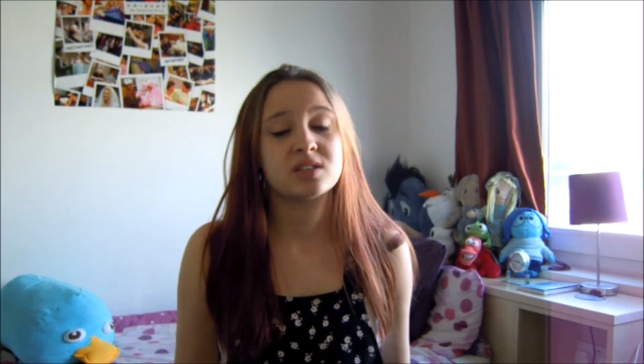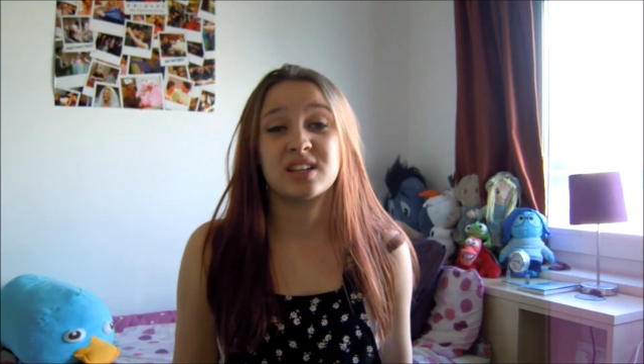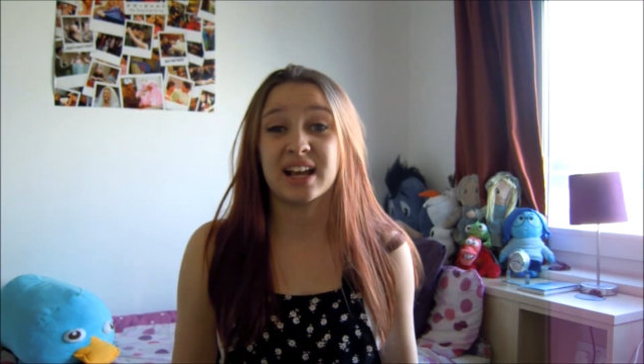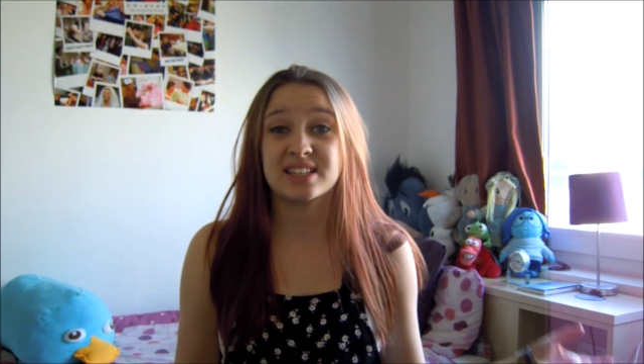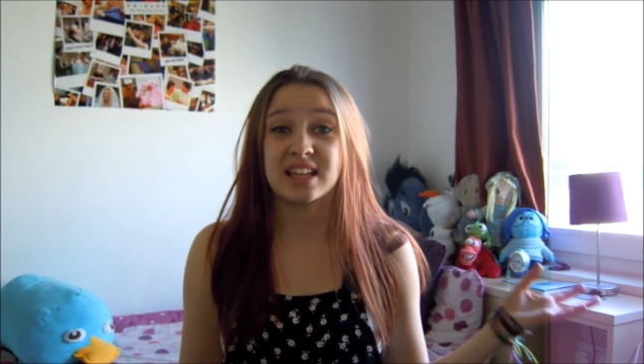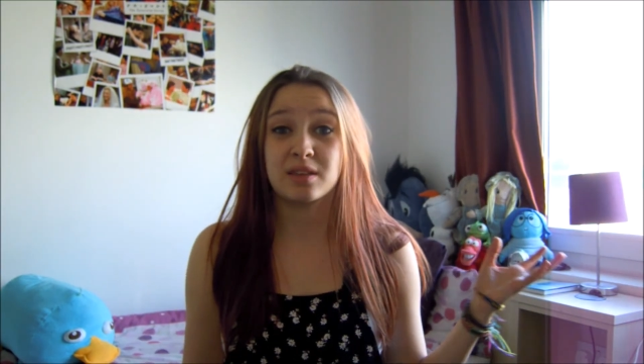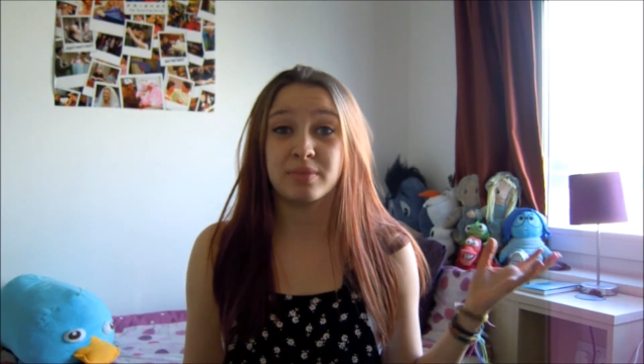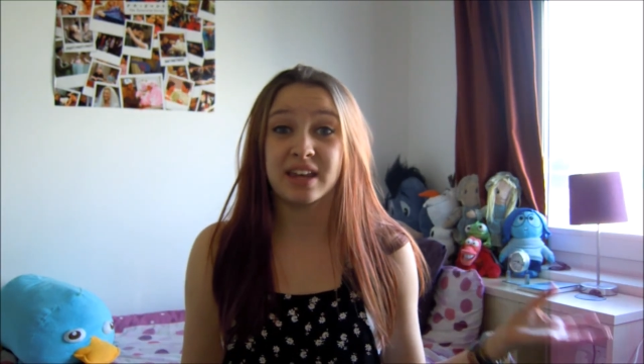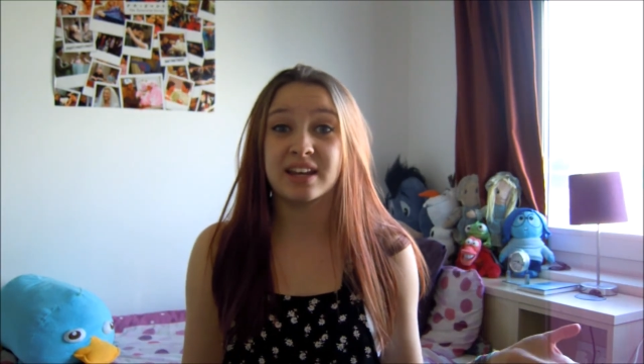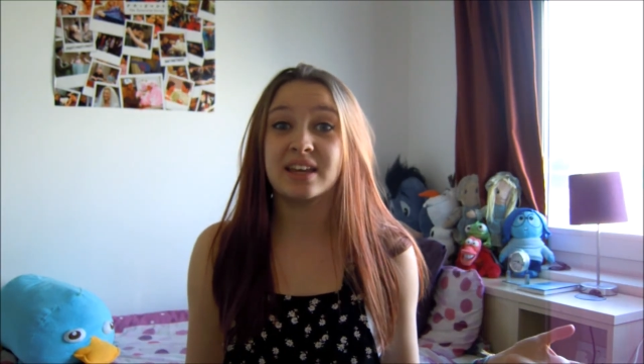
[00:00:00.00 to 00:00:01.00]
So like I said at the
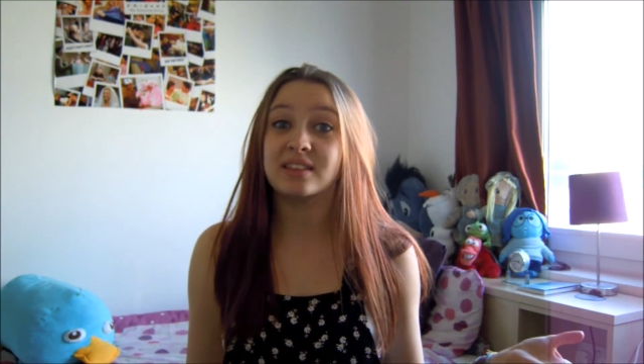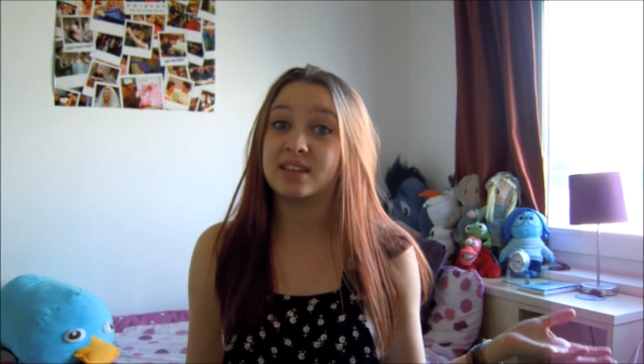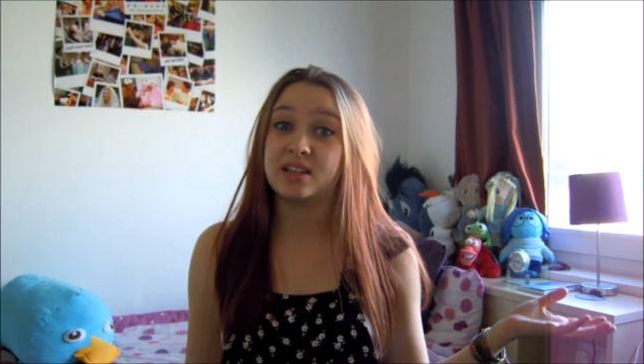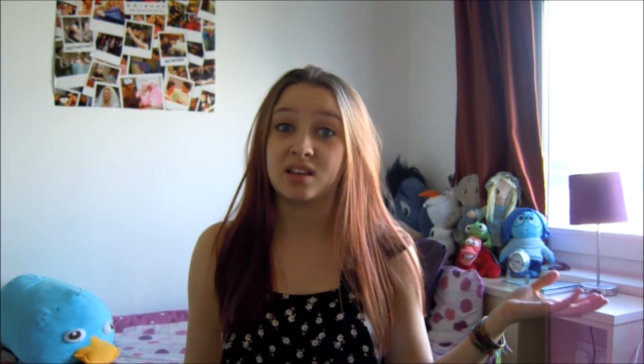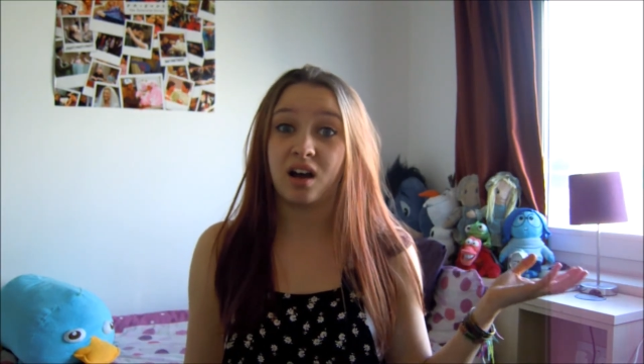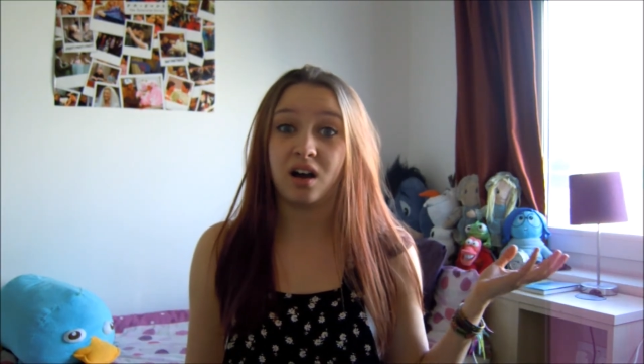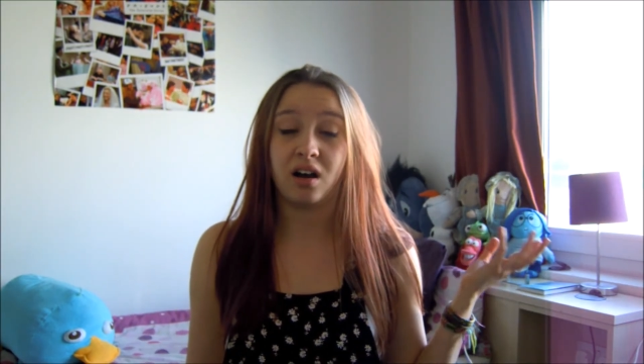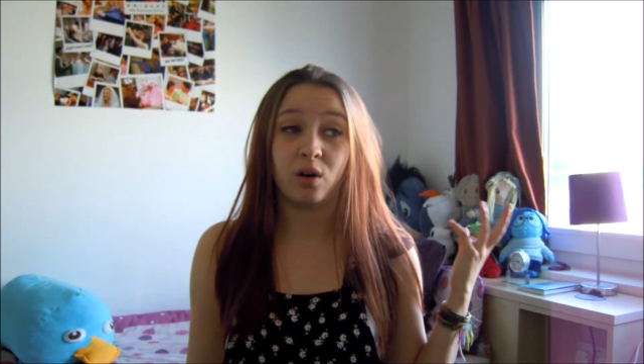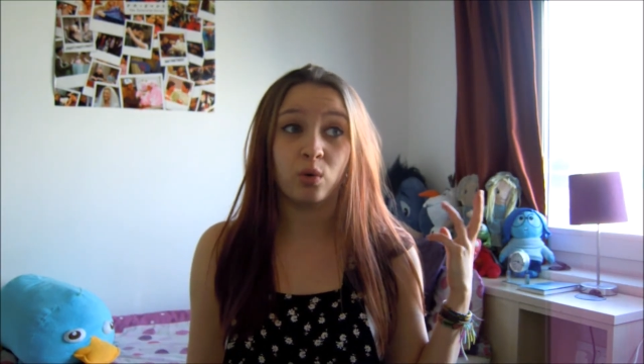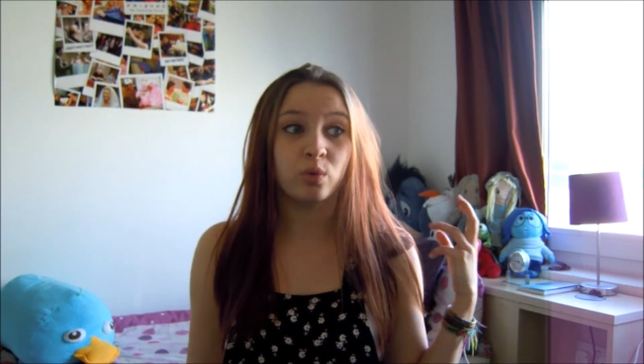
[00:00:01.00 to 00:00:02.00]
beginning, these
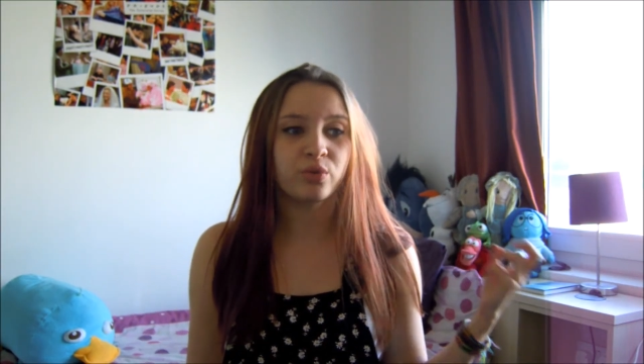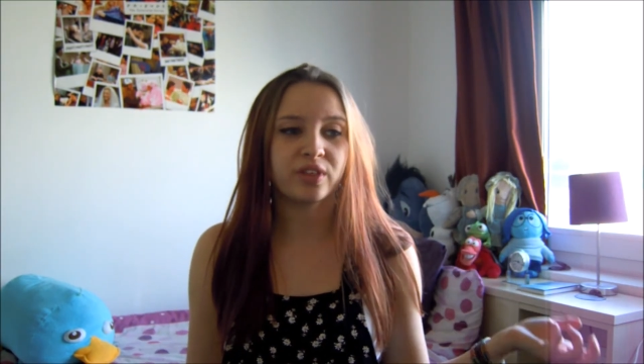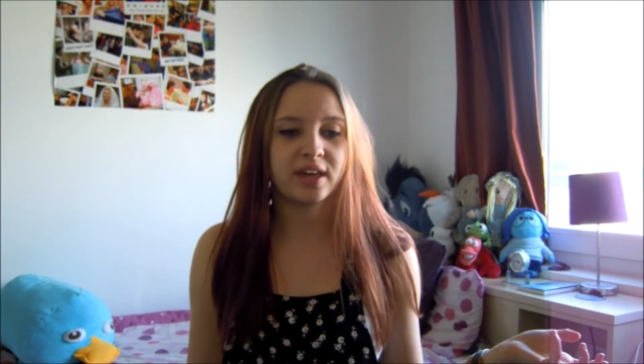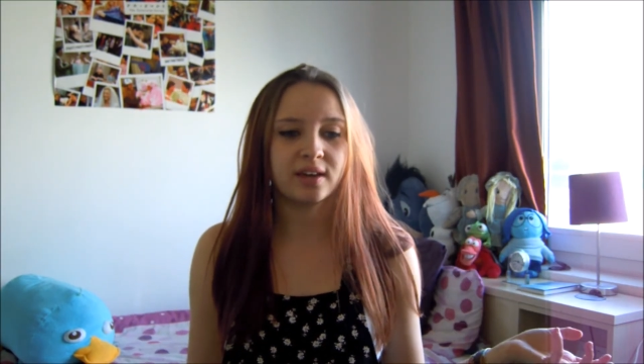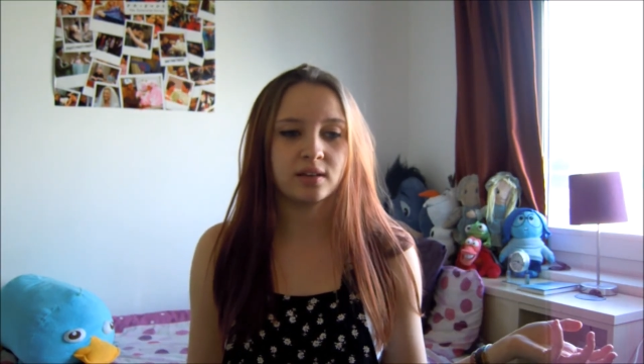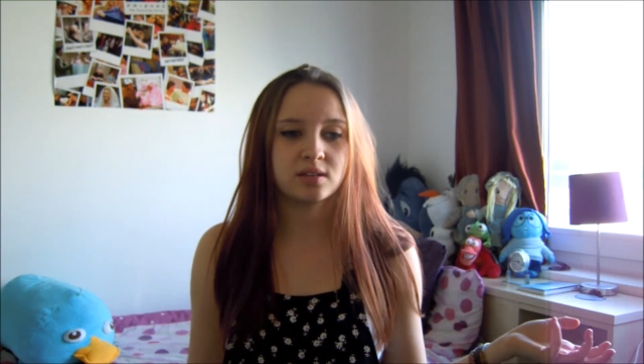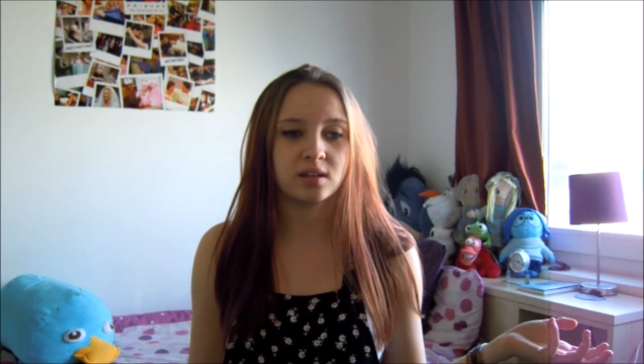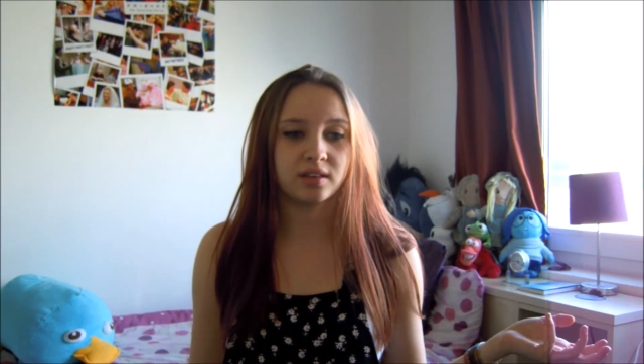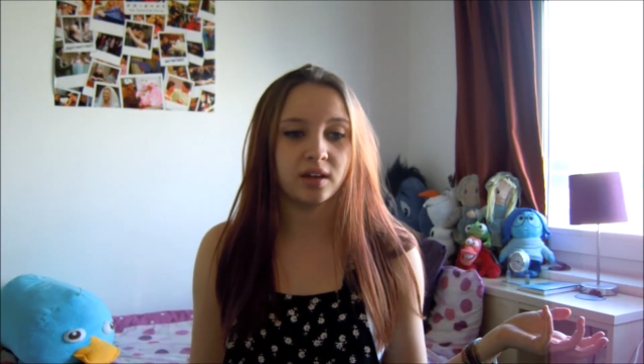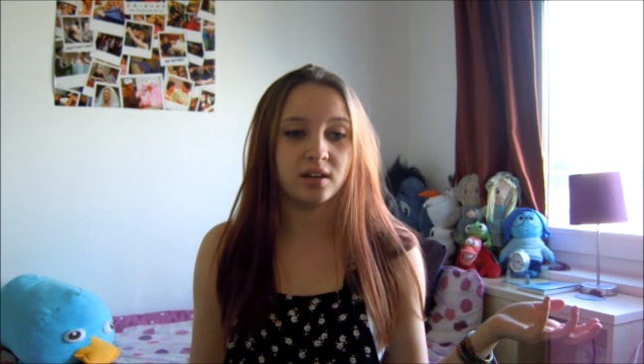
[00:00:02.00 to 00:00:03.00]
are all things
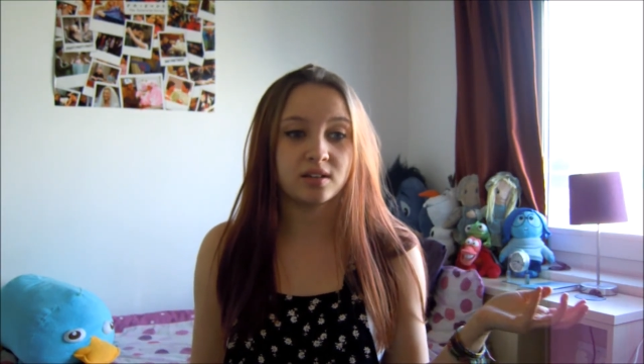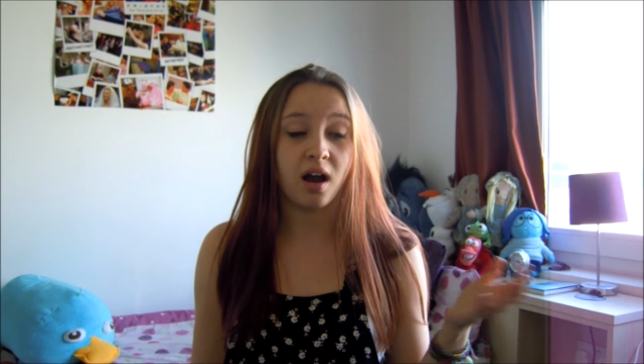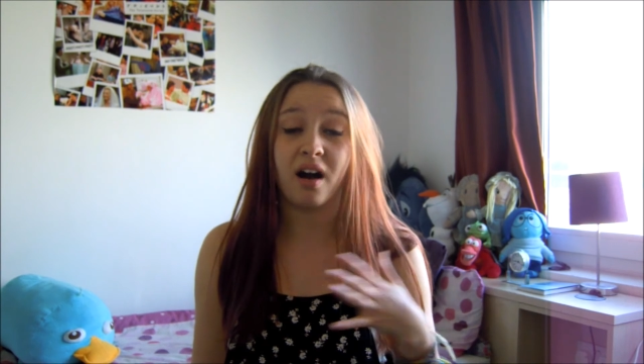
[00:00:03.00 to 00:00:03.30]
that